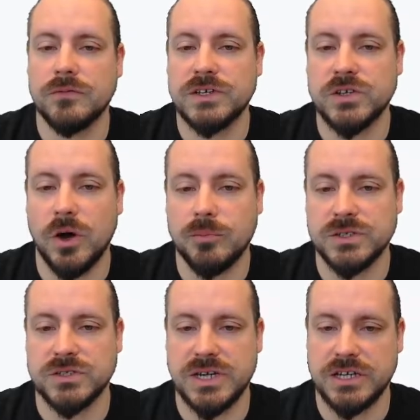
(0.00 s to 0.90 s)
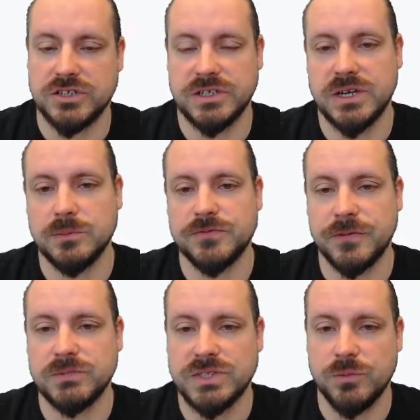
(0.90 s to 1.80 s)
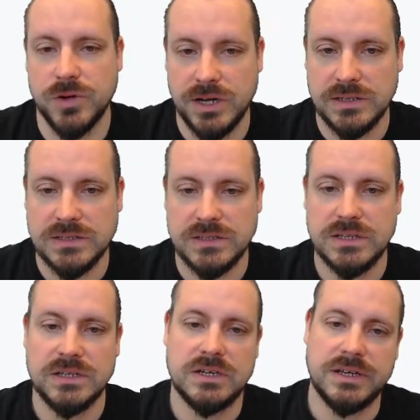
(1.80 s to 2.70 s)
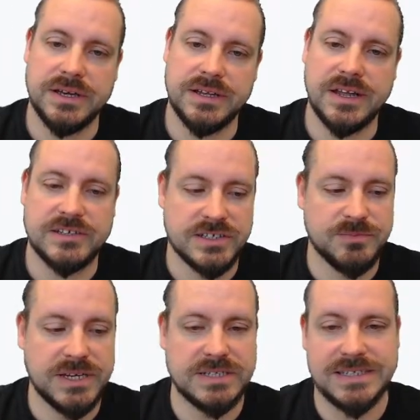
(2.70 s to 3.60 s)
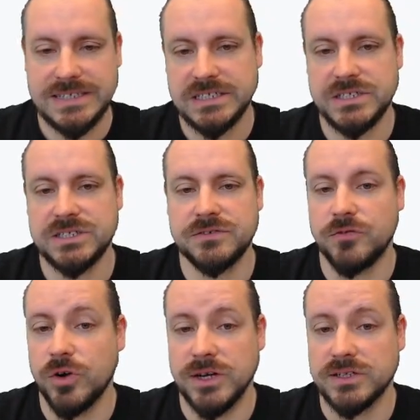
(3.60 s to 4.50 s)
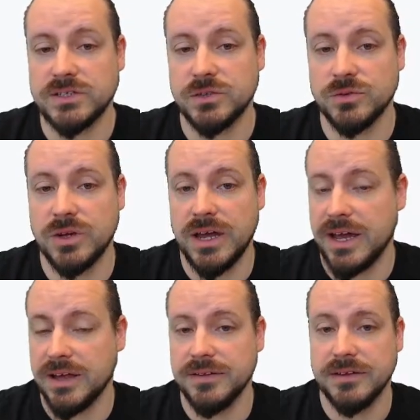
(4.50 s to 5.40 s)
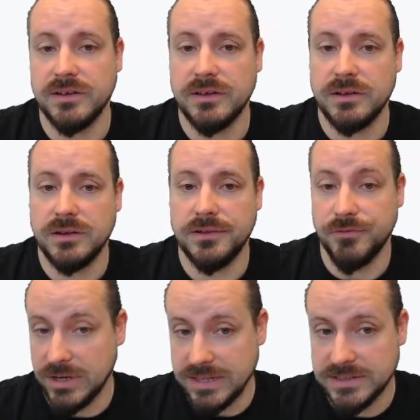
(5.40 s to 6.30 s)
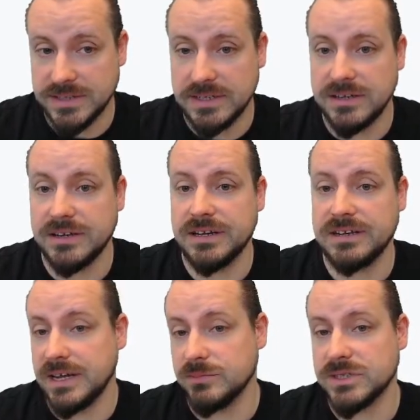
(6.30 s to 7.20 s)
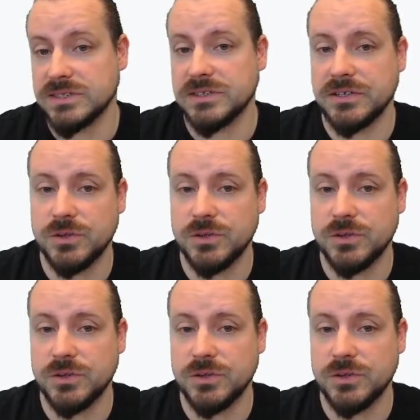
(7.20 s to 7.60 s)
of these options actually comes from somewhere else, and that just makes it easier for us to add release names, etc.